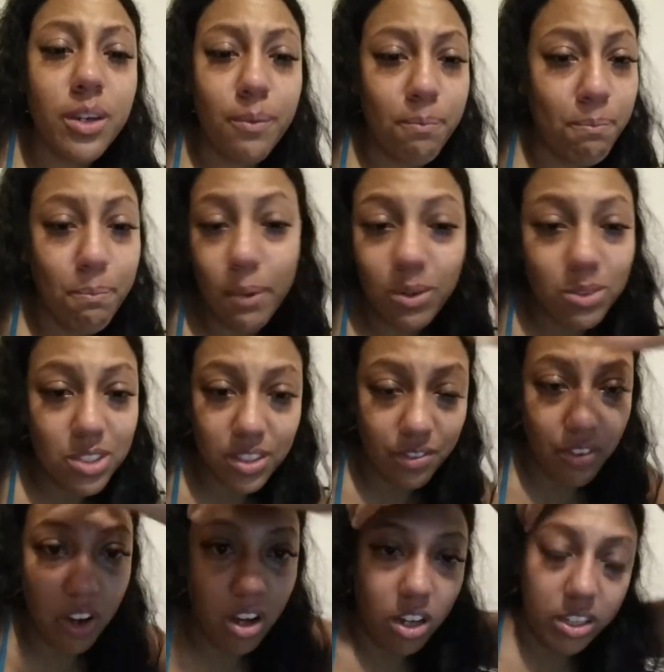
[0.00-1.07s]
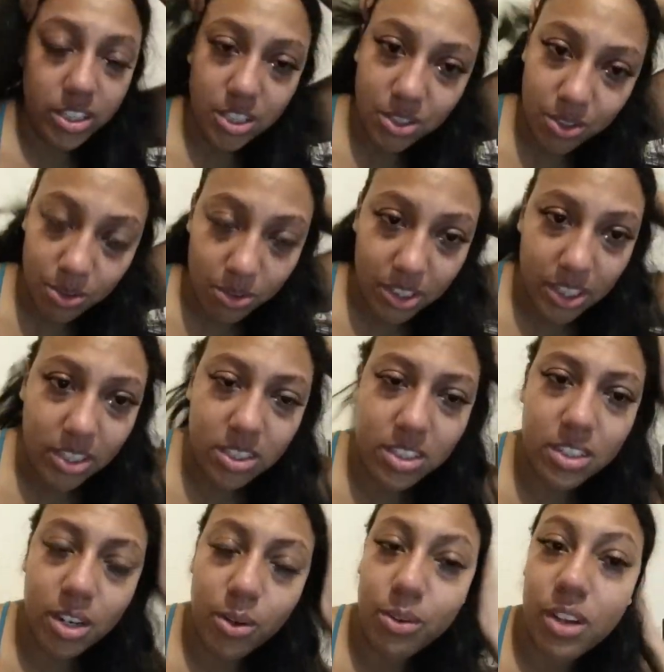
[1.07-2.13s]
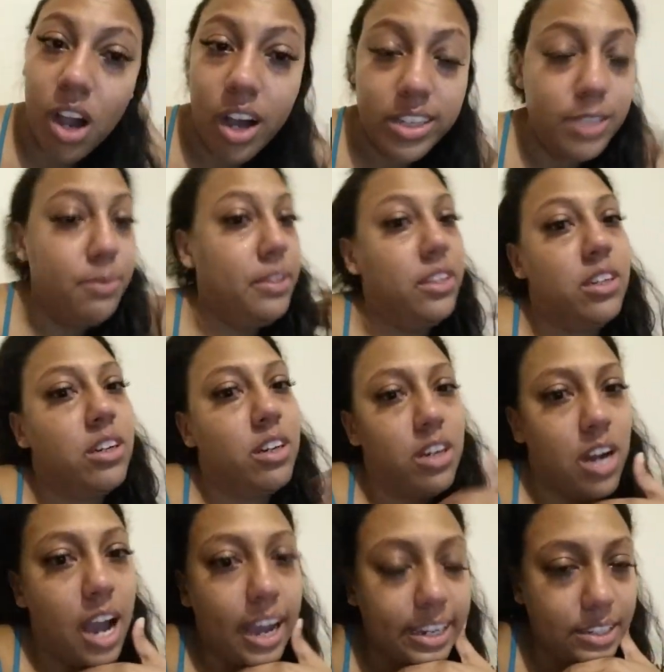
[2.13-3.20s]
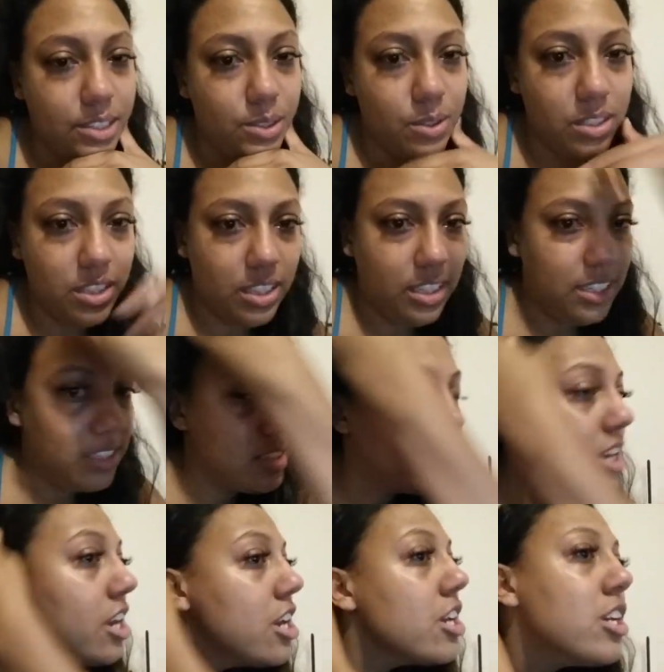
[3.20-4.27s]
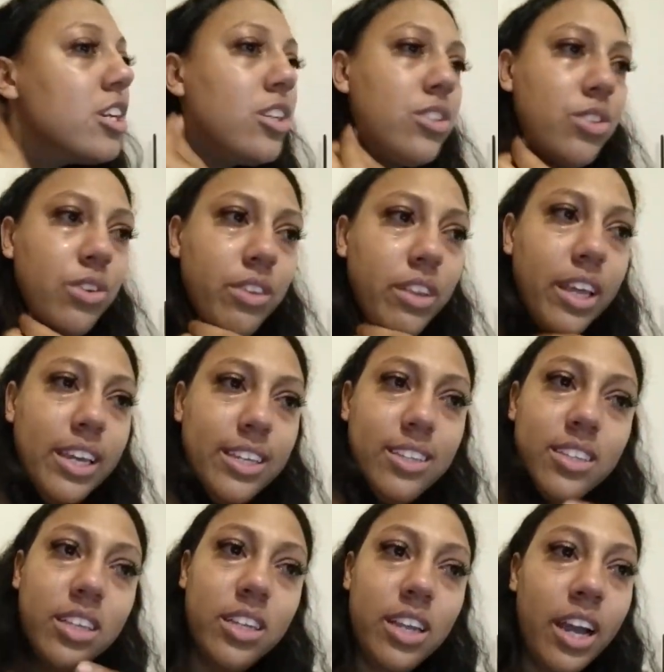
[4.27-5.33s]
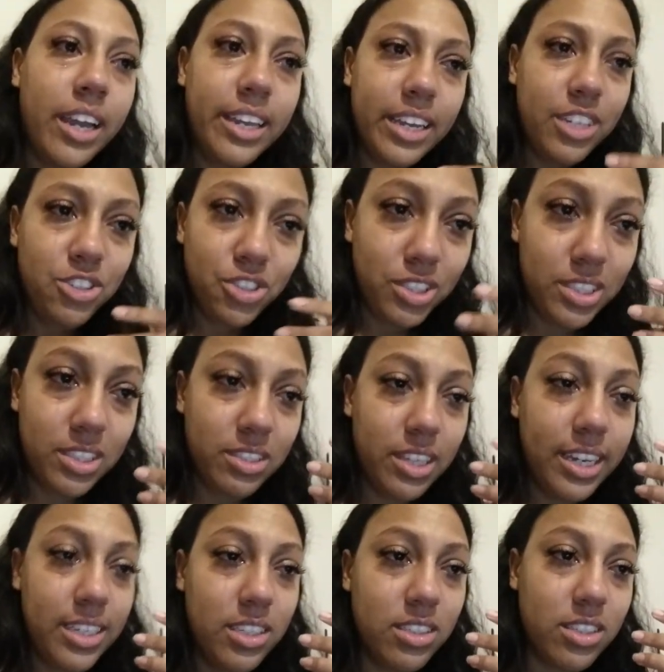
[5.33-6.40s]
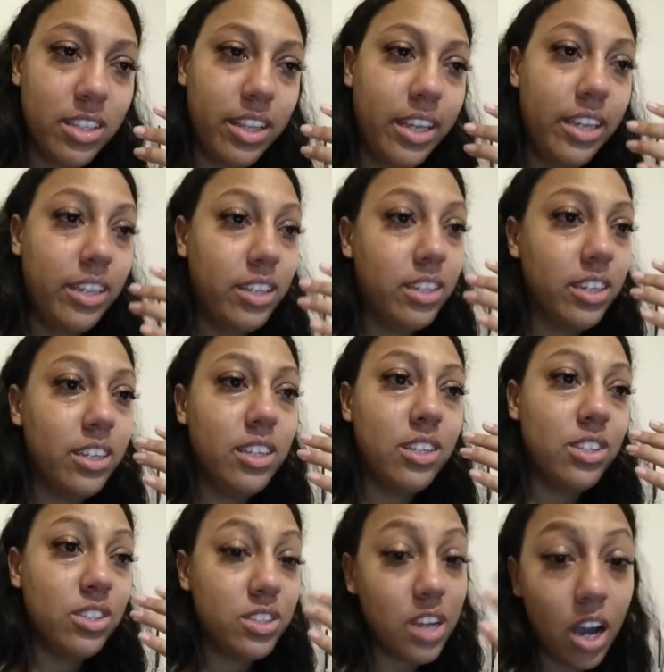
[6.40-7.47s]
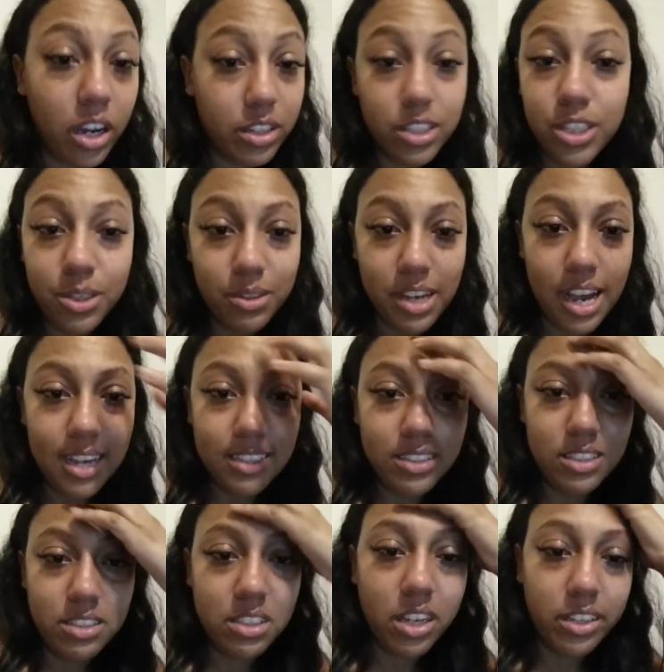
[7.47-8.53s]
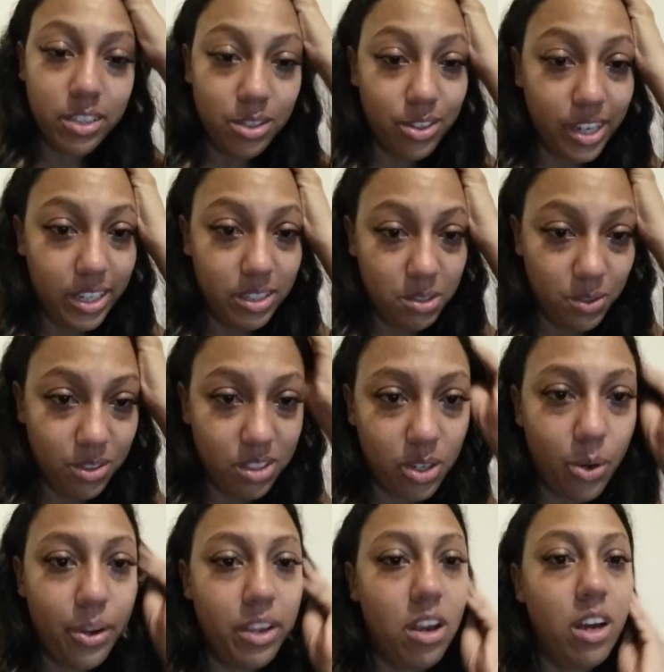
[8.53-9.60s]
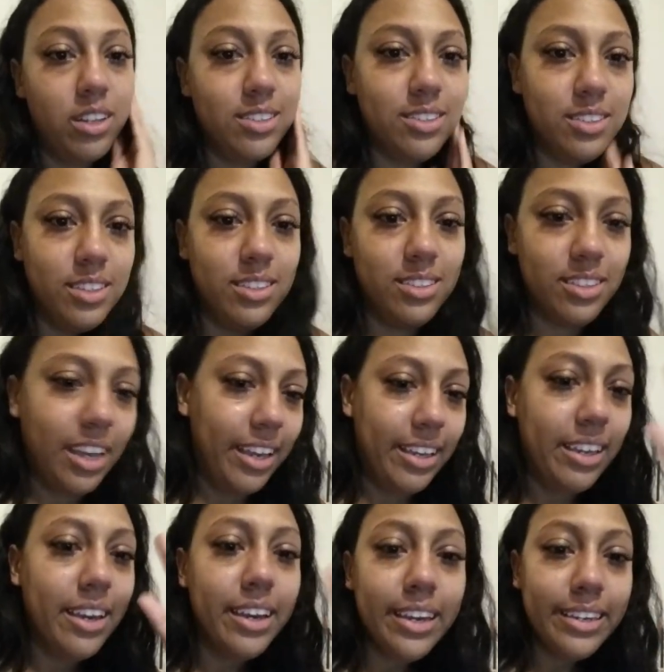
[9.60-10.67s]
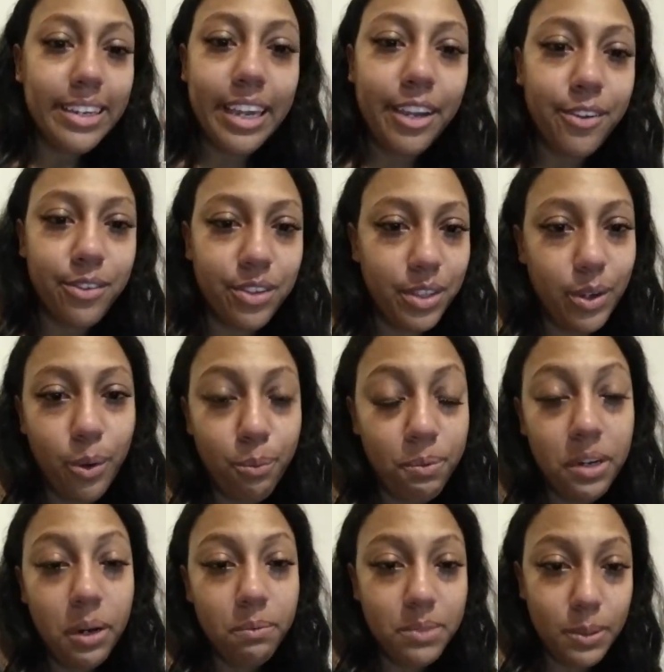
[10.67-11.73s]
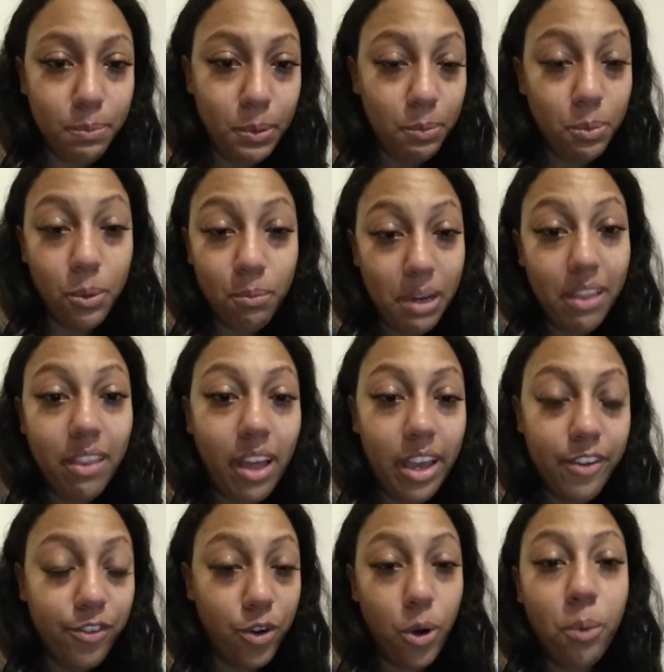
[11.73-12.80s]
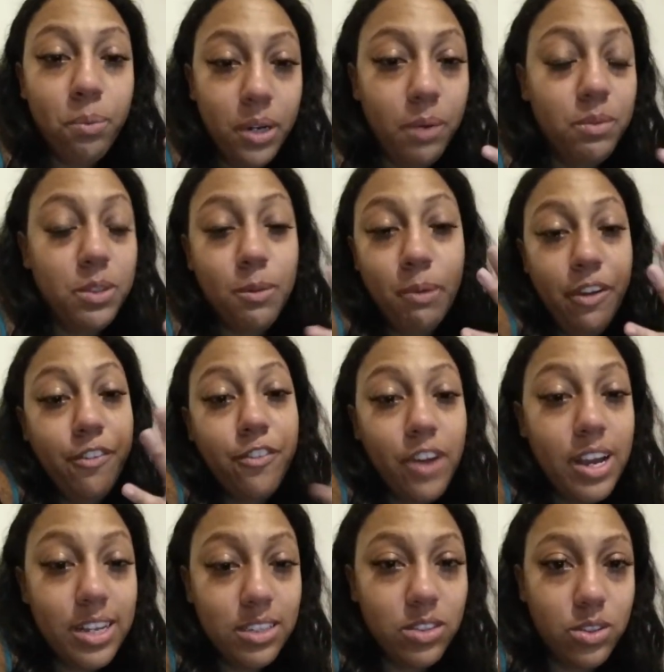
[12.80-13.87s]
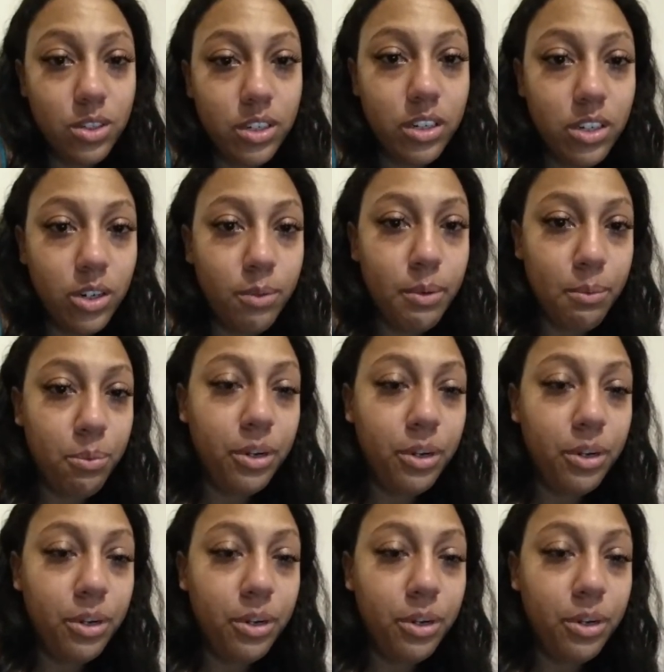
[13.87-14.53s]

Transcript: most of all, you do need, you know, God to be there. I do at least. So like tonight, I just decided to like talk to you guys and tell you guys what's going on since I can't really open up to people in my life or open up to my friends or, or my